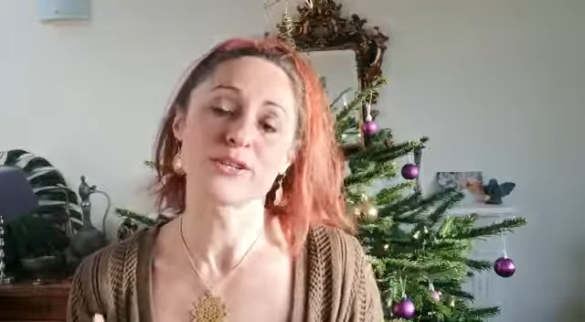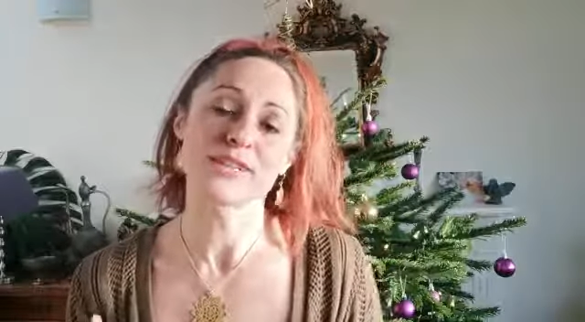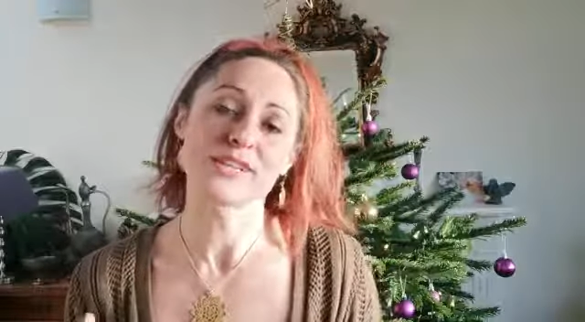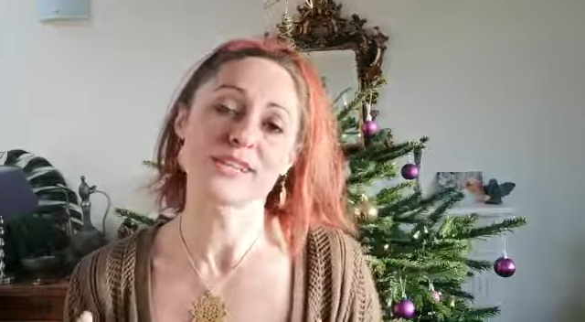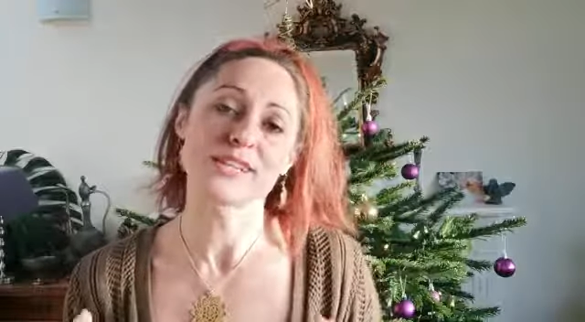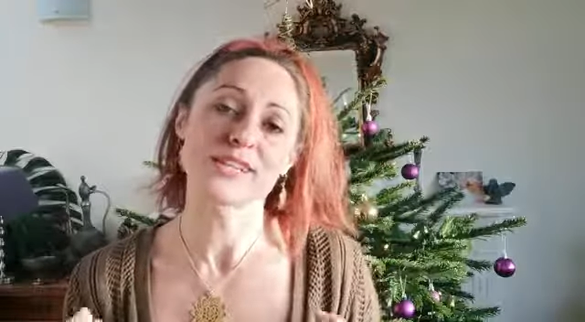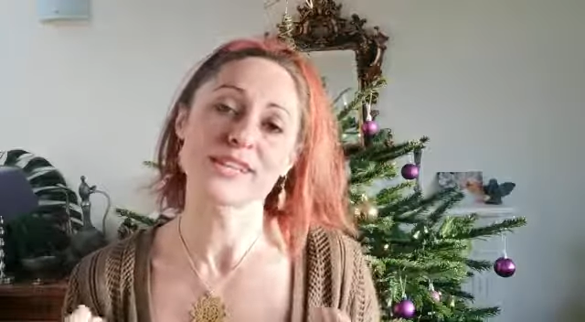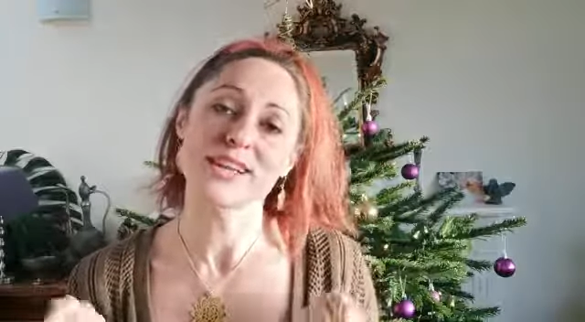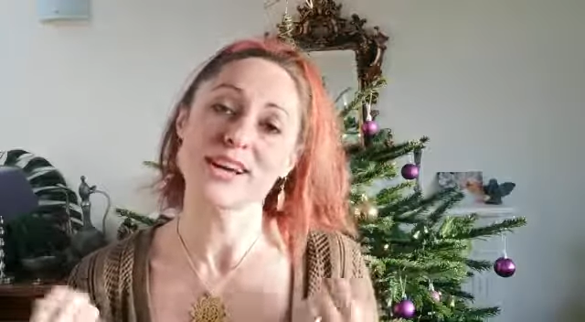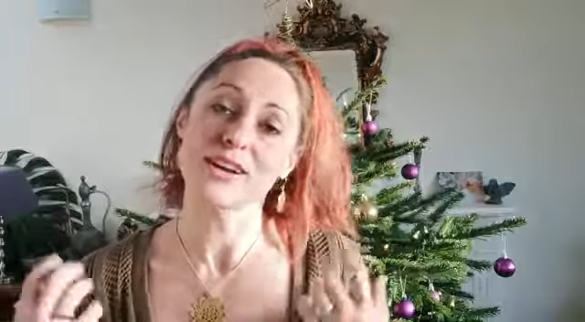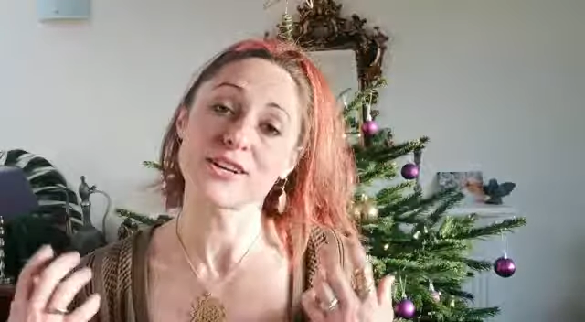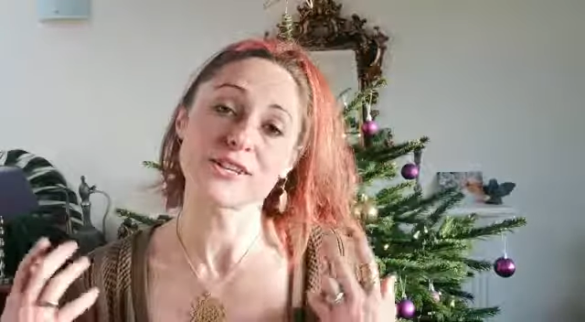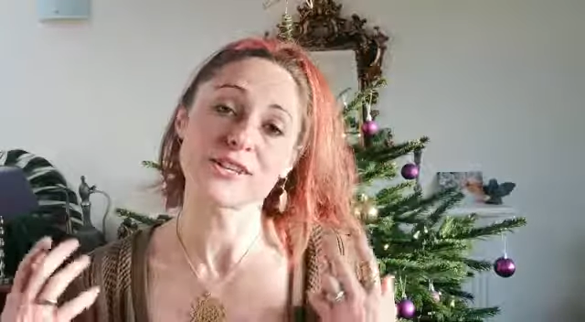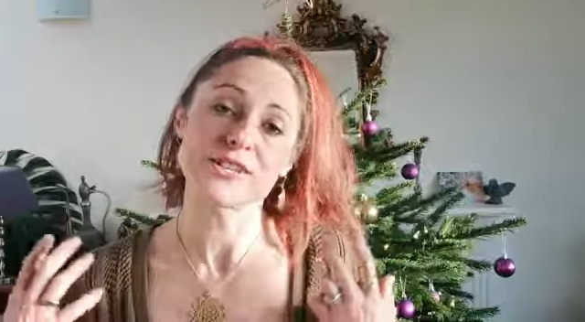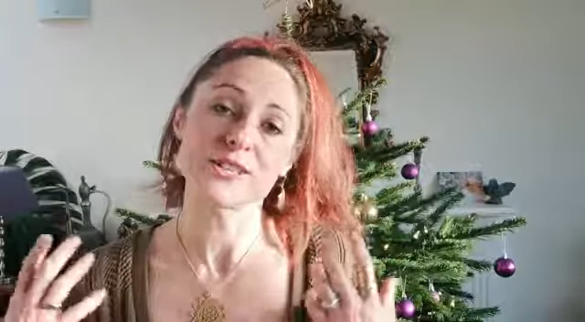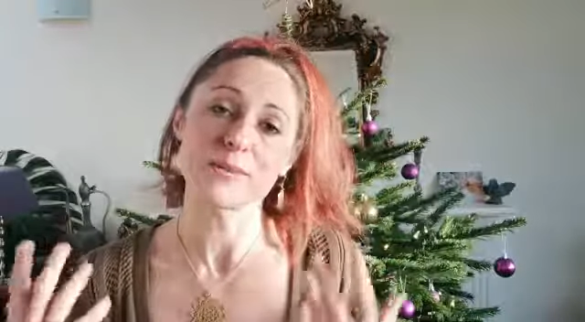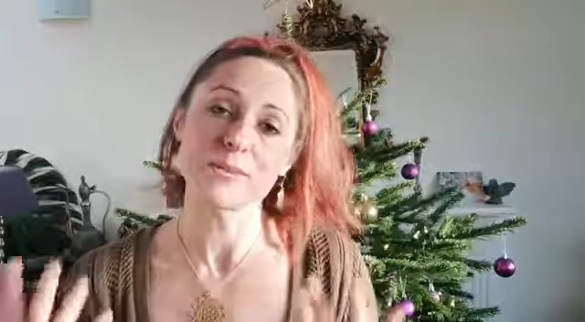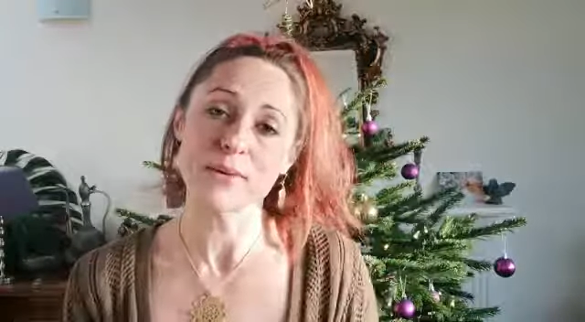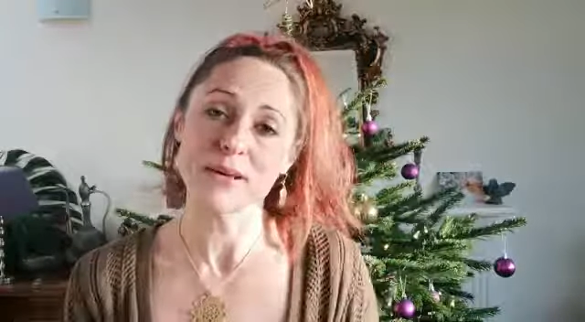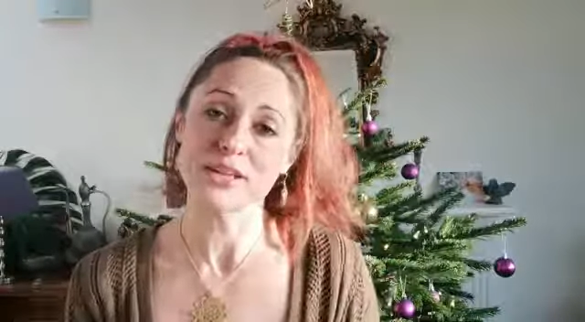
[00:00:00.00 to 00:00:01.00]
discuss
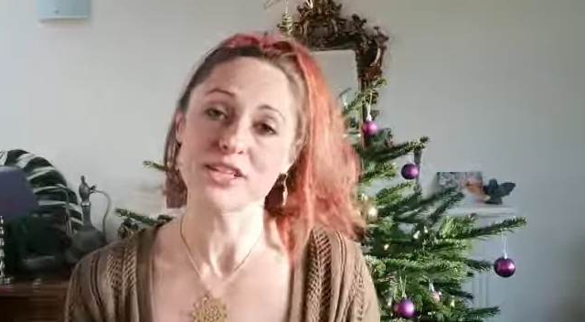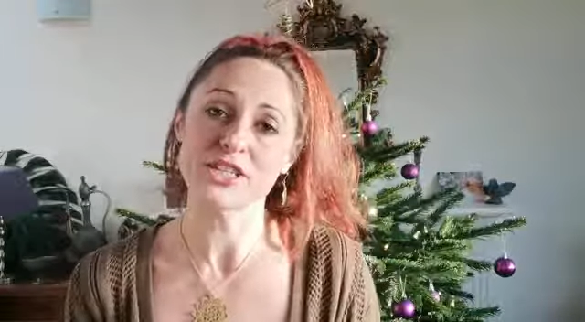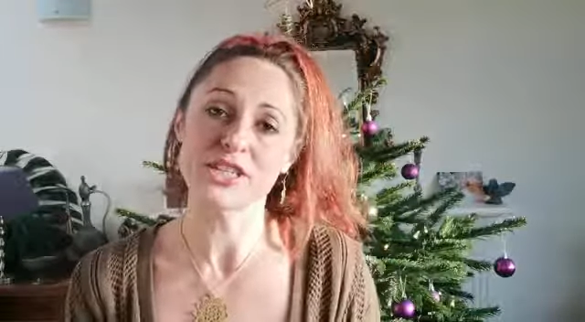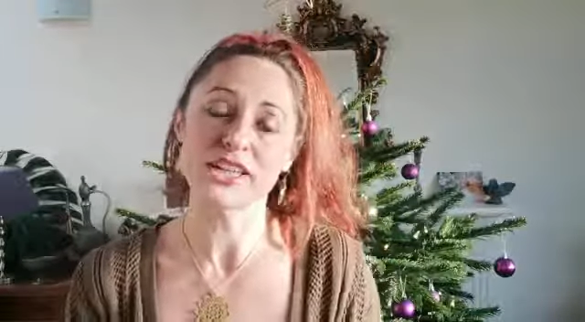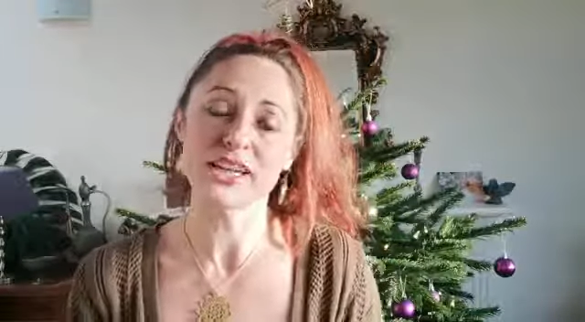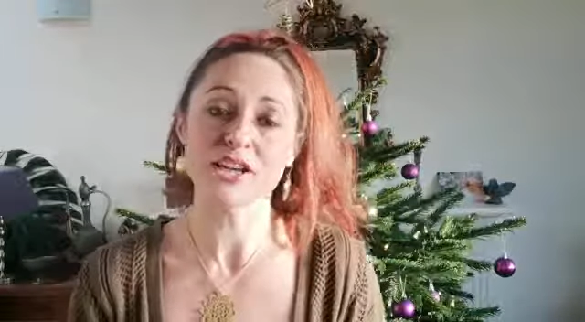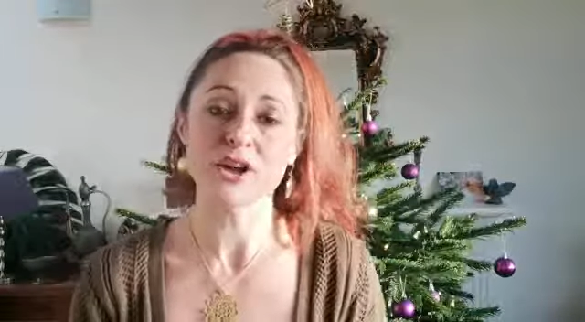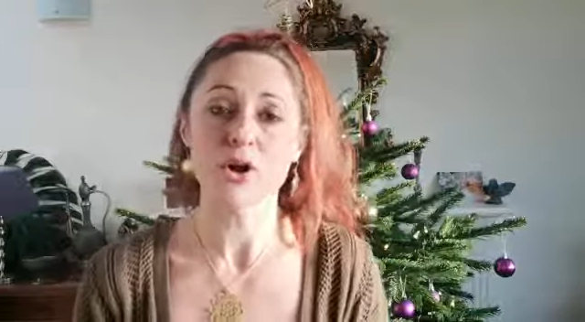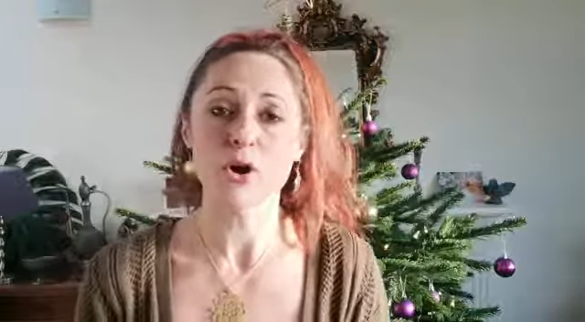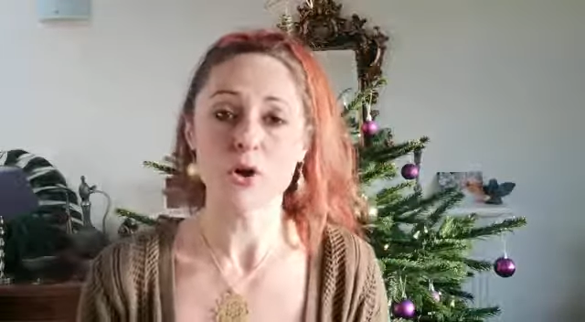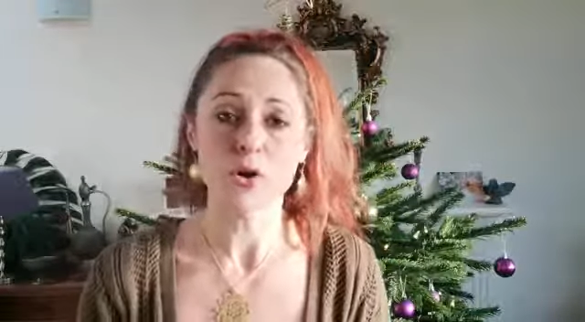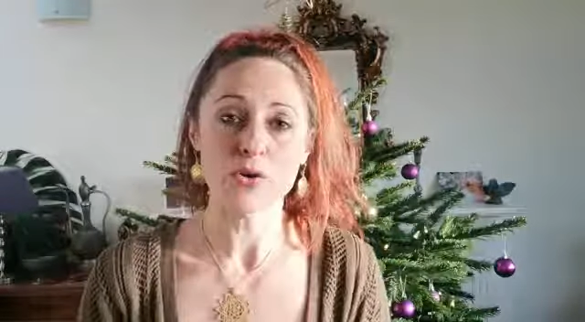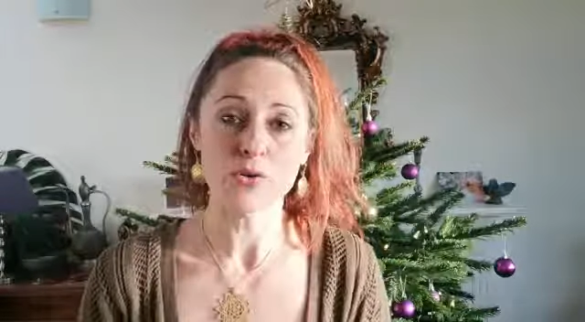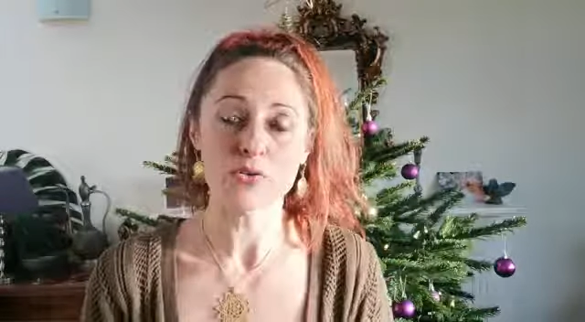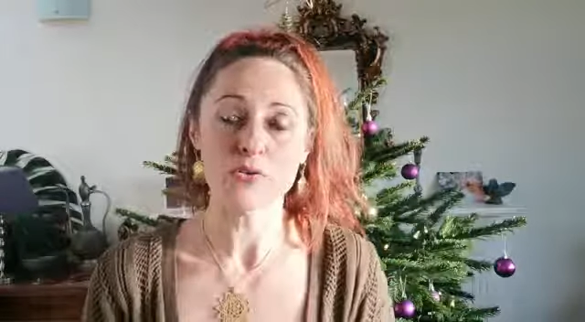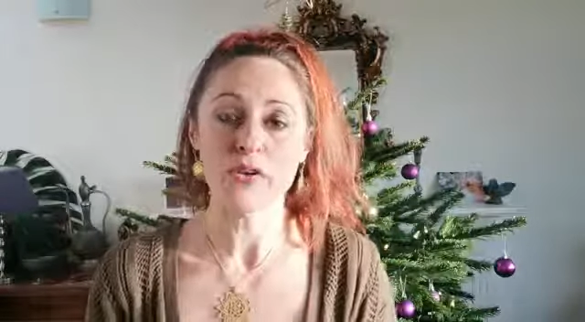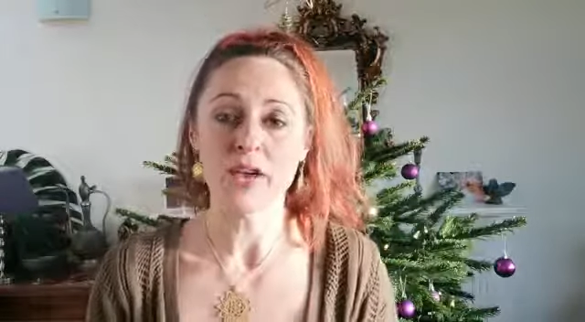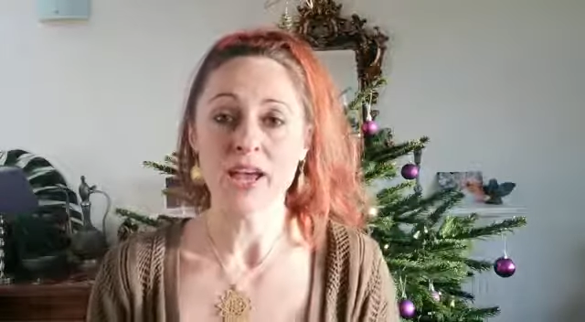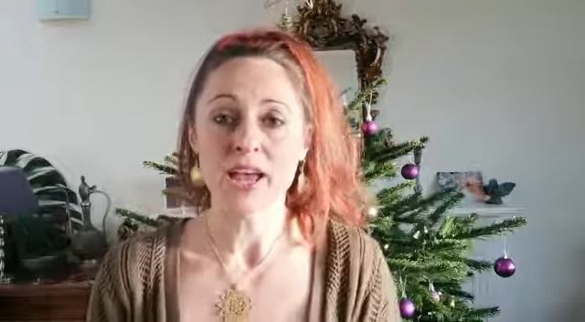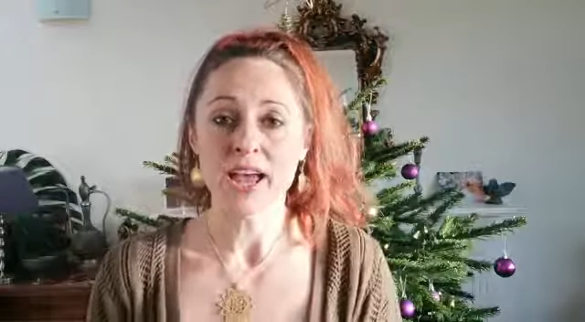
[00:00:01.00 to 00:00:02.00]
the magic
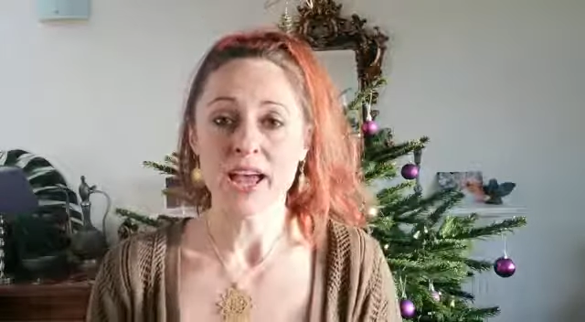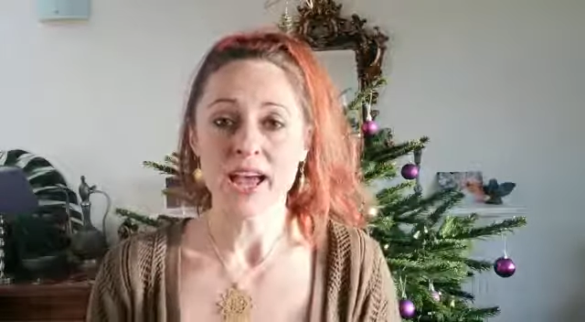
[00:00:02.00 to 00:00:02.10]
of